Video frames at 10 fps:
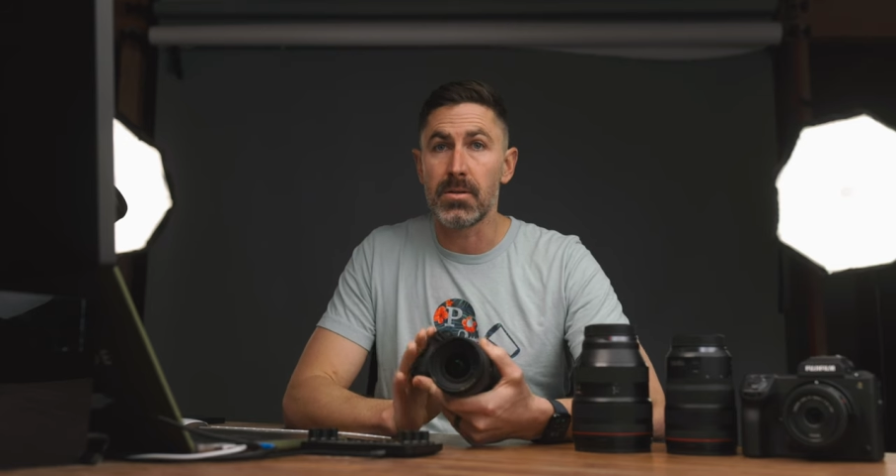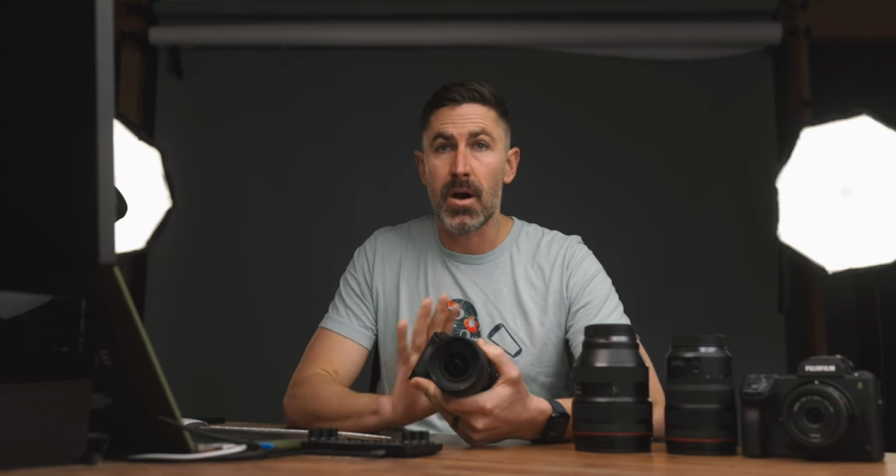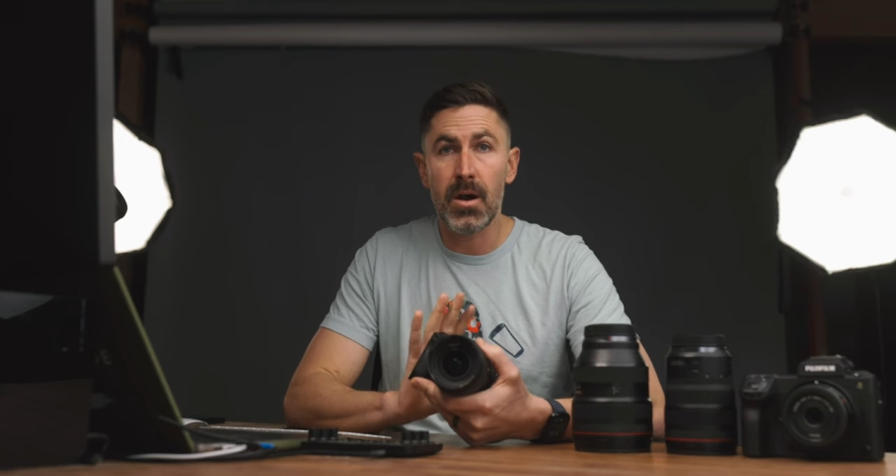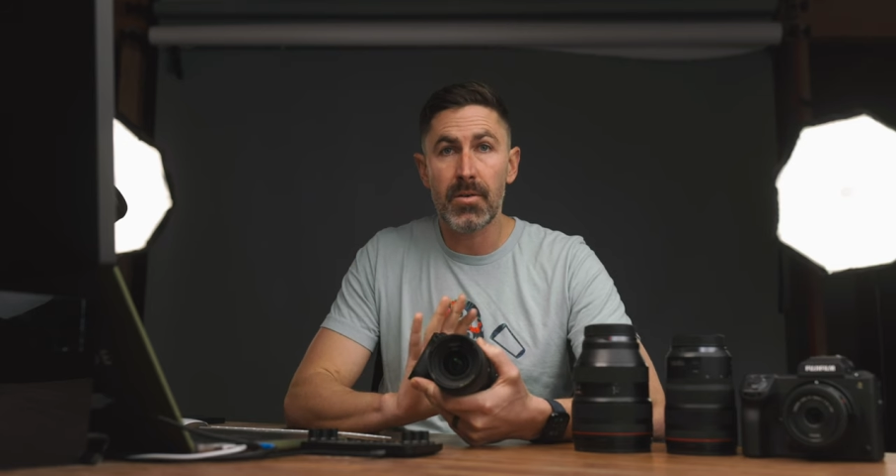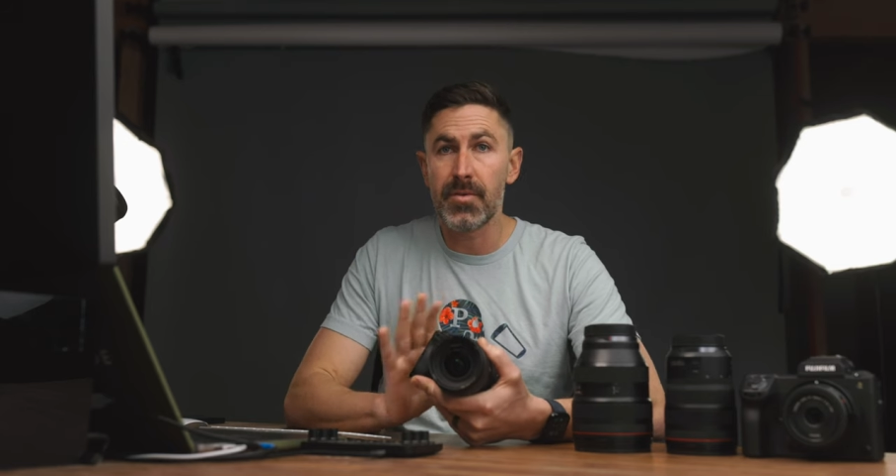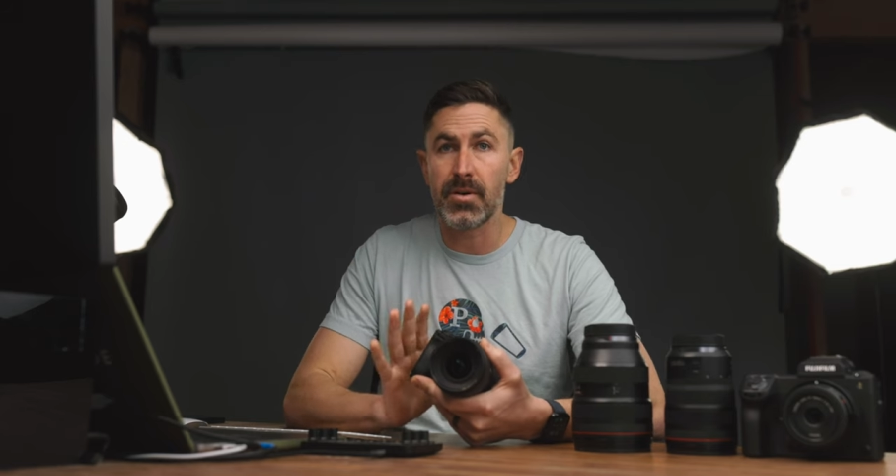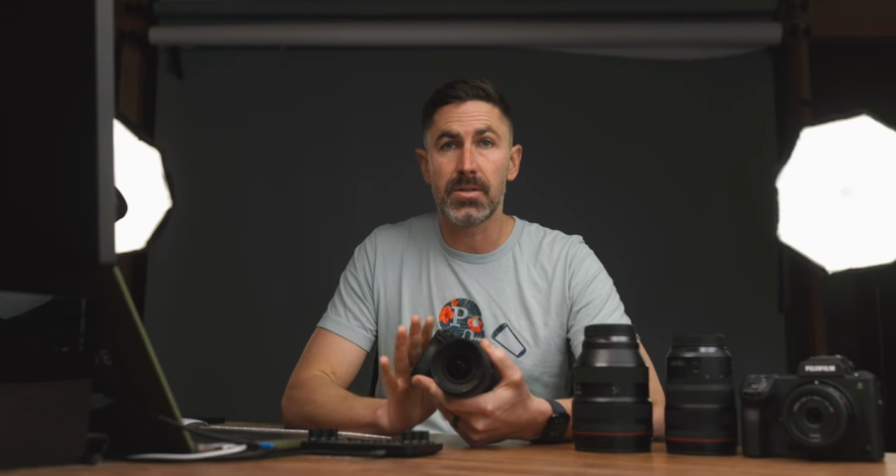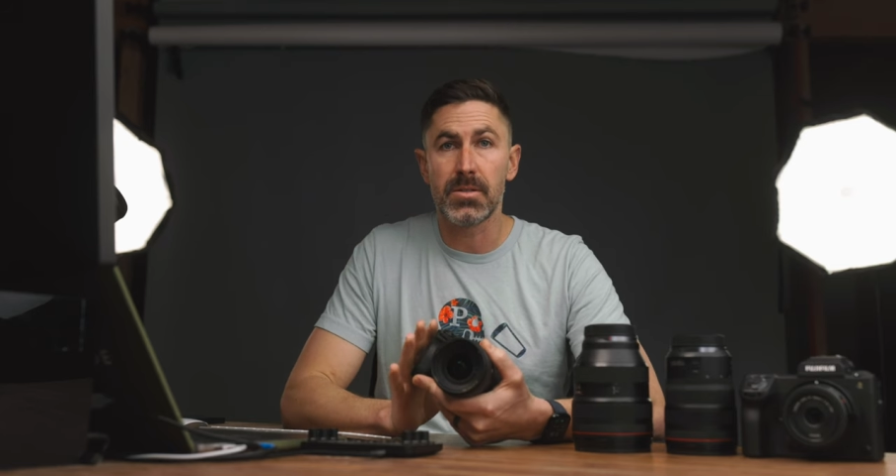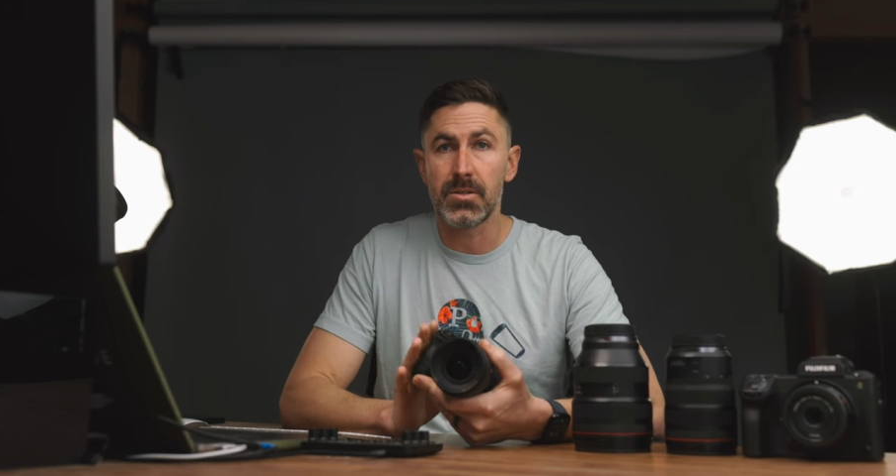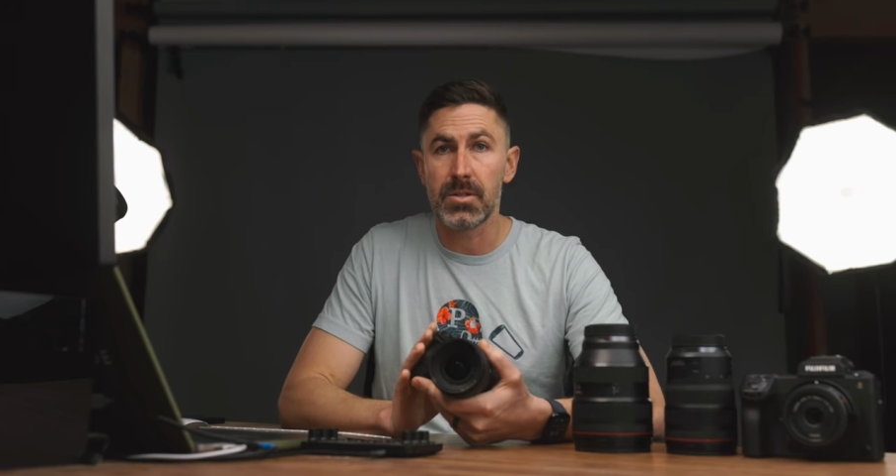The
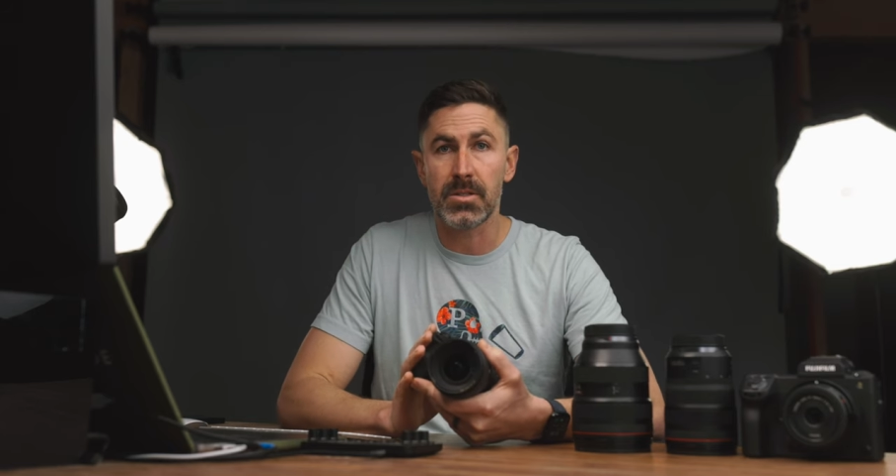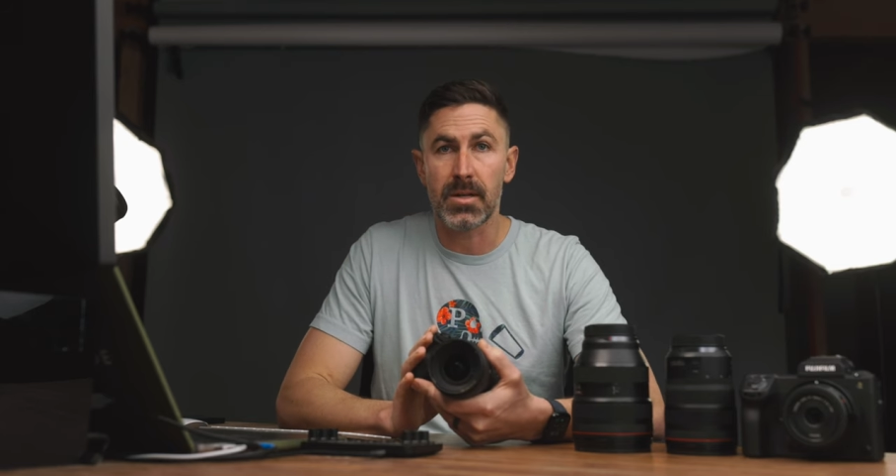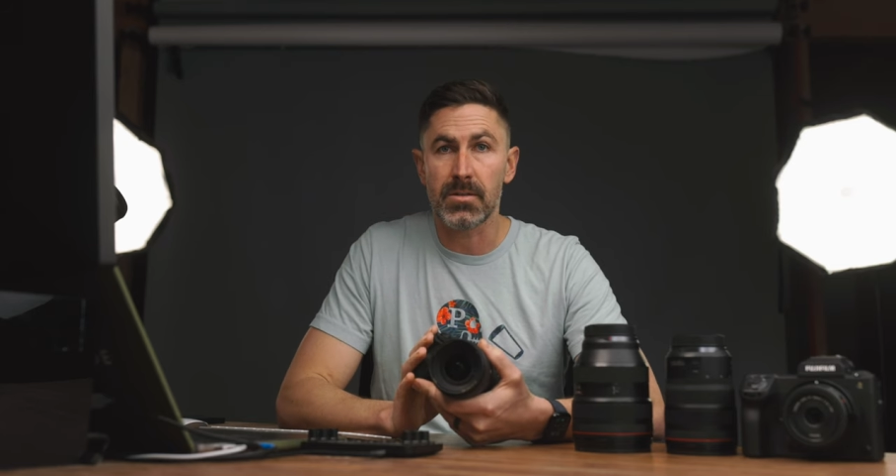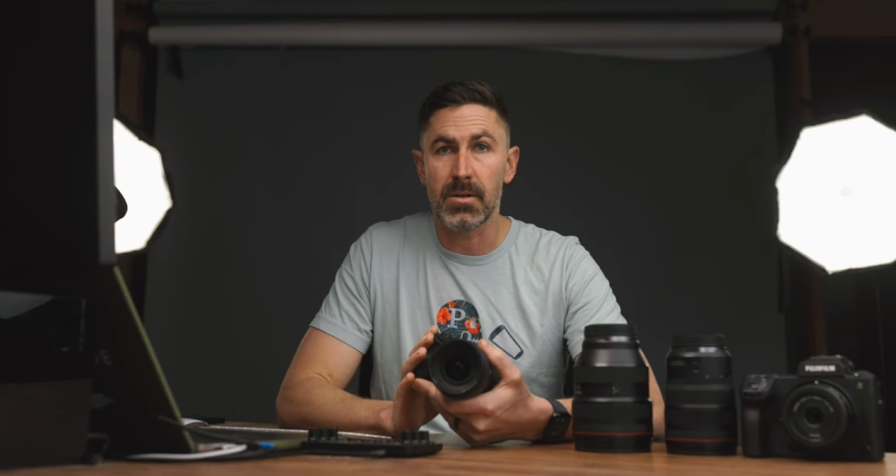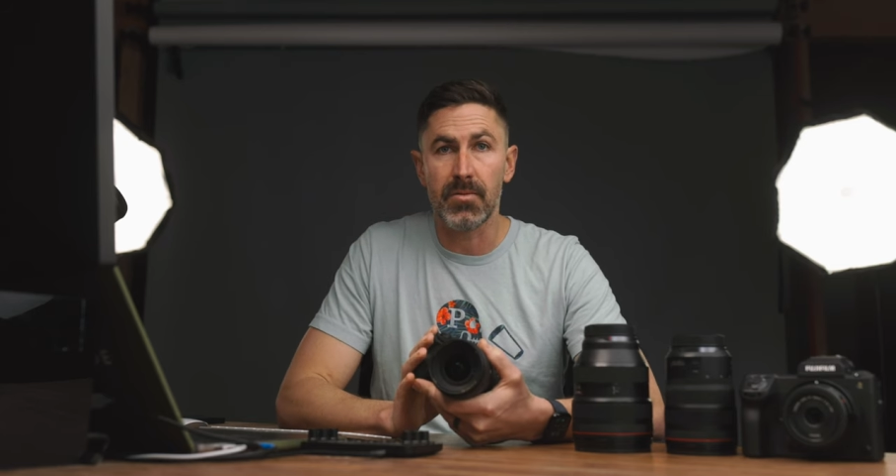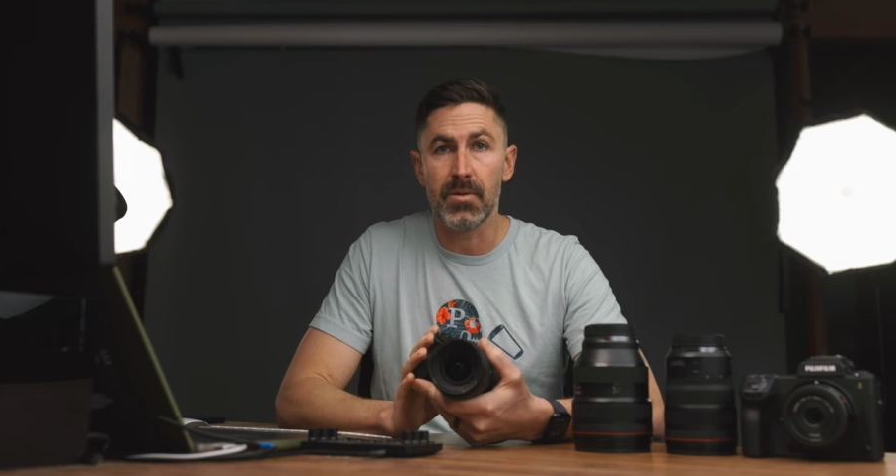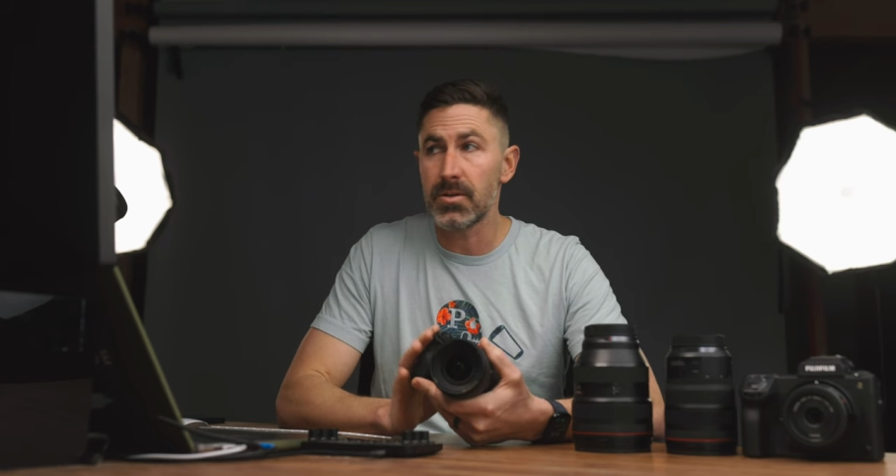autofocus is just next level.